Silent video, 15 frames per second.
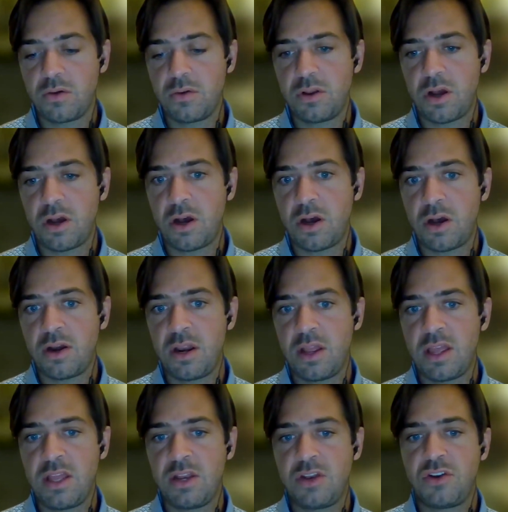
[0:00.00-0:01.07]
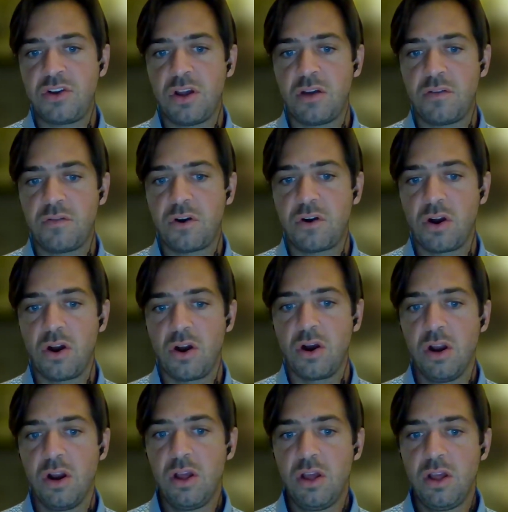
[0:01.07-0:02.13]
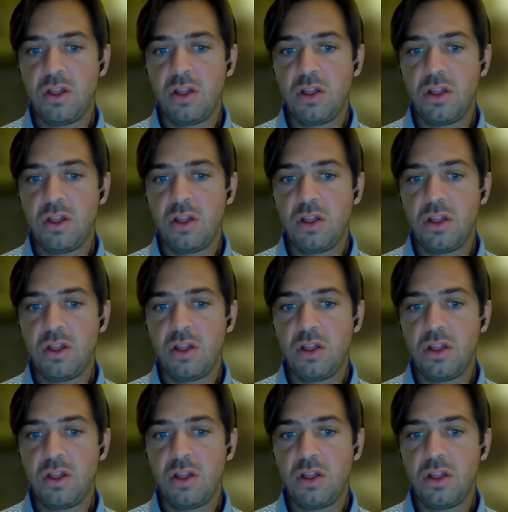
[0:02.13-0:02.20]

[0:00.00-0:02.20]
code on each of her